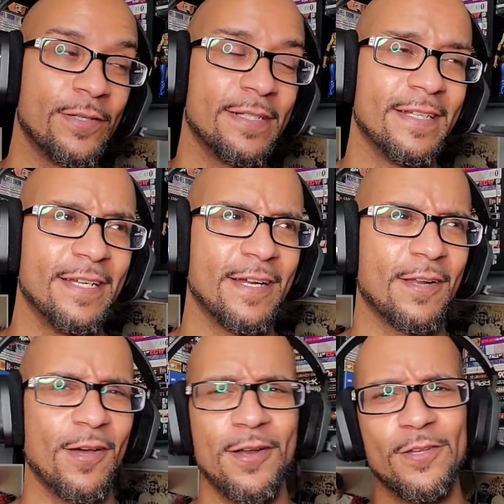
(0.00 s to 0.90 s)
and
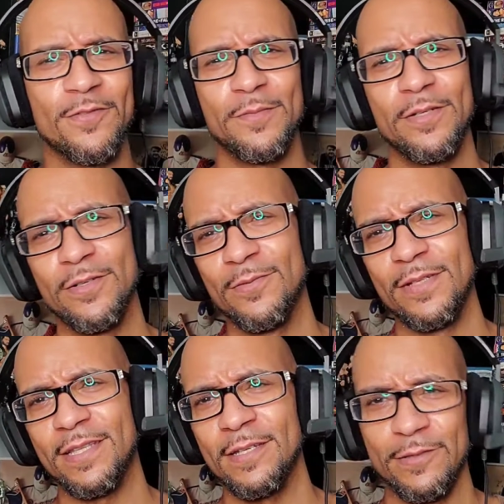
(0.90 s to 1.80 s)
Claudio's familiar
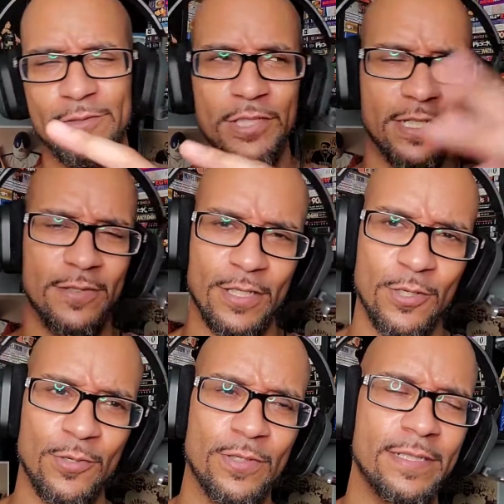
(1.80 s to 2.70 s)
with El
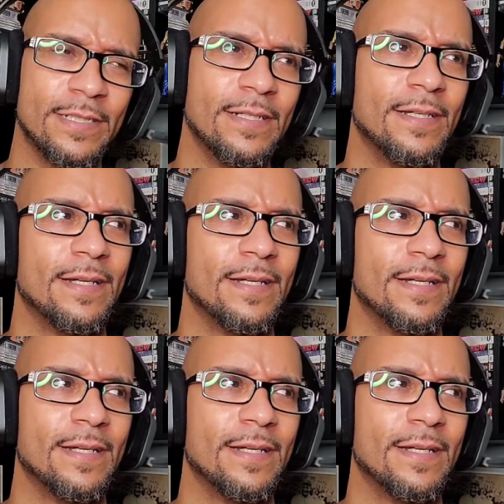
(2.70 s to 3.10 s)
Generico, and